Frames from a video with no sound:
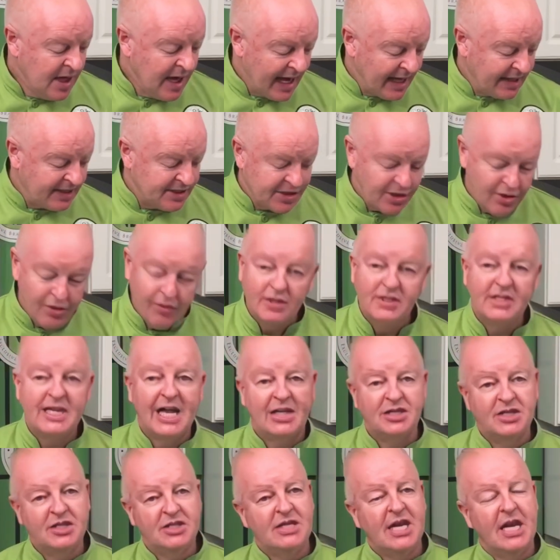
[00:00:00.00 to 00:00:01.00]
and so you could
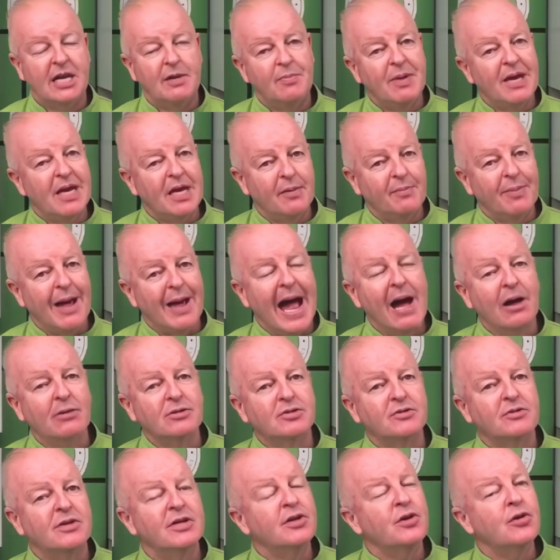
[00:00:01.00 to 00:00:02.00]
actually take pink
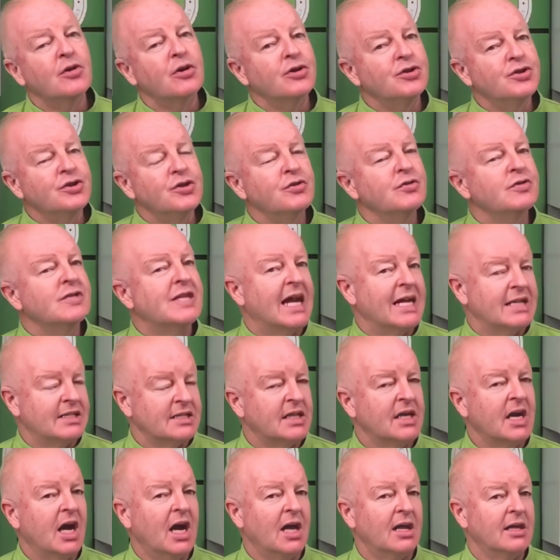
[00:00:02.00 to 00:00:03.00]
powder and you could use that to
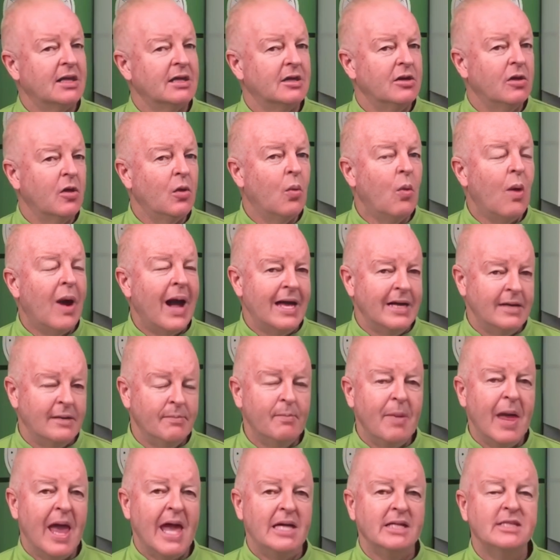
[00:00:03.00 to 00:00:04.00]
color your
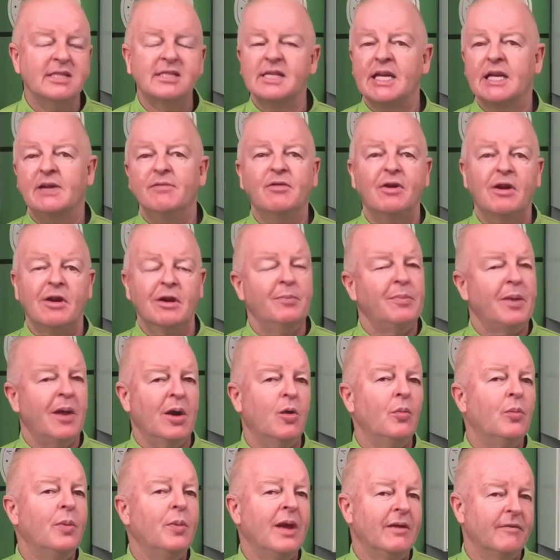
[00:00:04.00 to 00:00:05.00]
white paste, say very
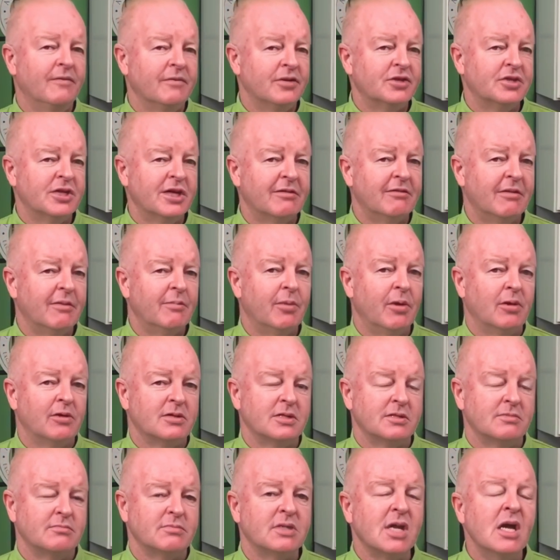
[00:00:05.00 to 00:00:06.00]
pale pink for cherry
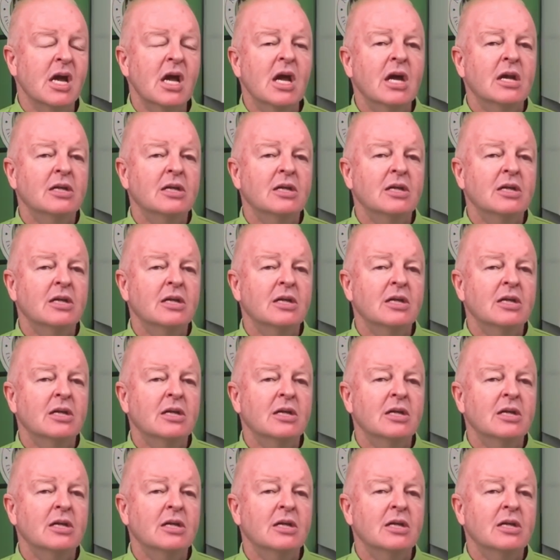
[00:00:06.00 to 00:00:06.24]
blossoms.